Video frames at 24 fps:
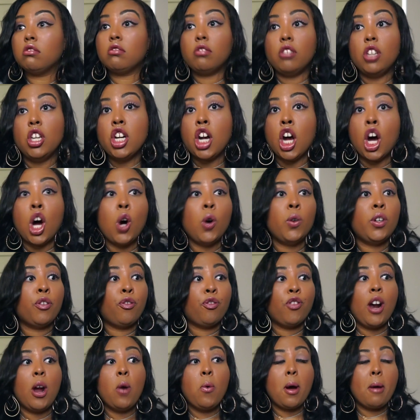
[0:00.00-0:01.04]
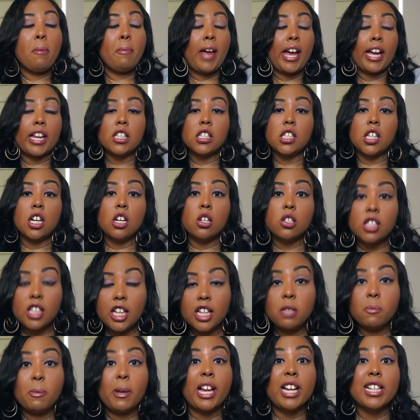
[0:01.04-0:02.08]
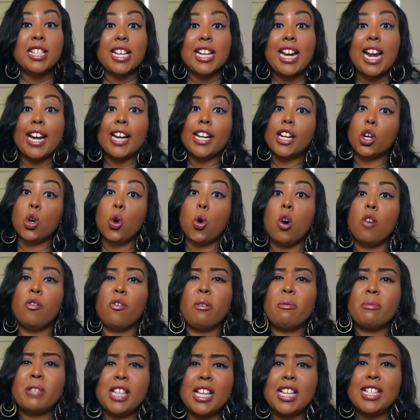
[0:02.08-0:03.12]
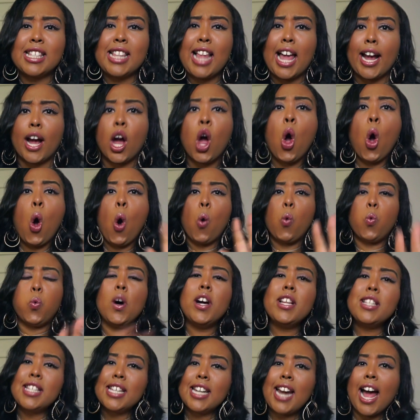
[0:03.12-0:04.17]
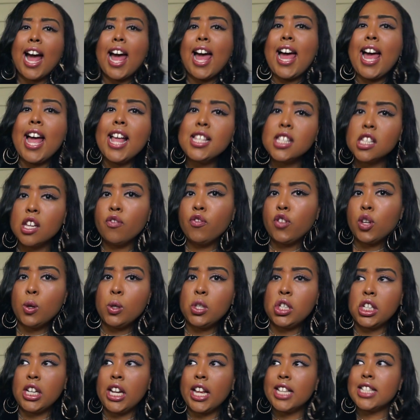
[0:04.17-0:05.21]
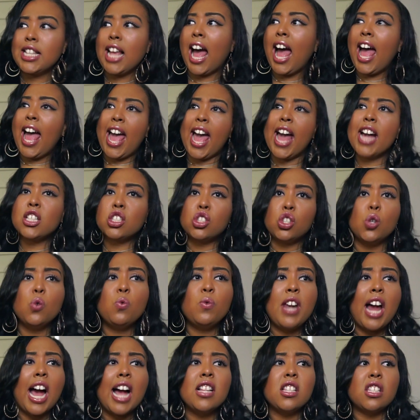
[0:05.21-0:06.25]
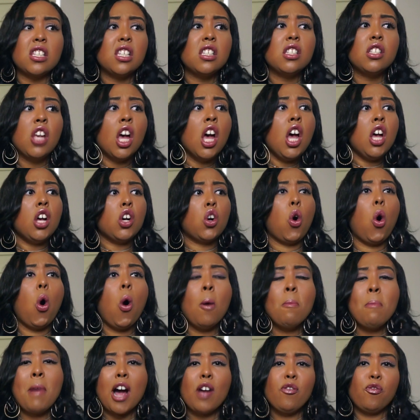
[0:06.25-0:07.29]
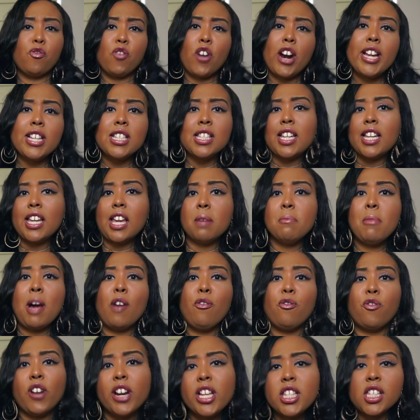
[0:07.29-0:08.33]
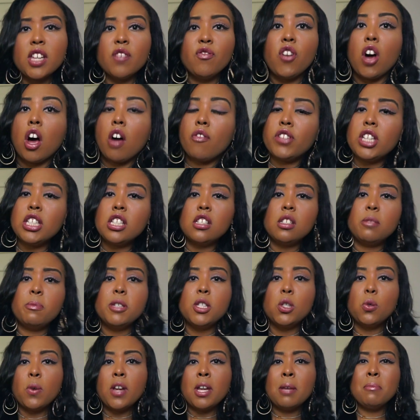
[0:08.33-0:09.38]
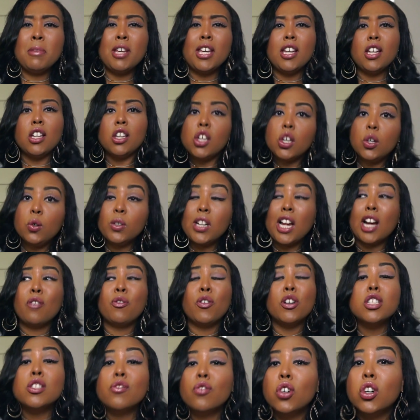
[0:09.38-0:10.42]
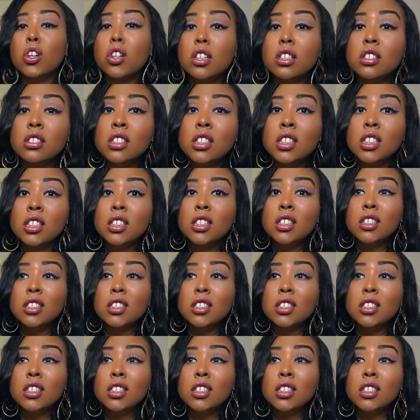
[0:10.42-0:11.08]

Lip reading: you know, the friend went back and told sis, because then I get a call from sis like, what did I ask of you, Janice? I asked you not to call my friends and get my friends involved. This is between me and you. Like, first of all,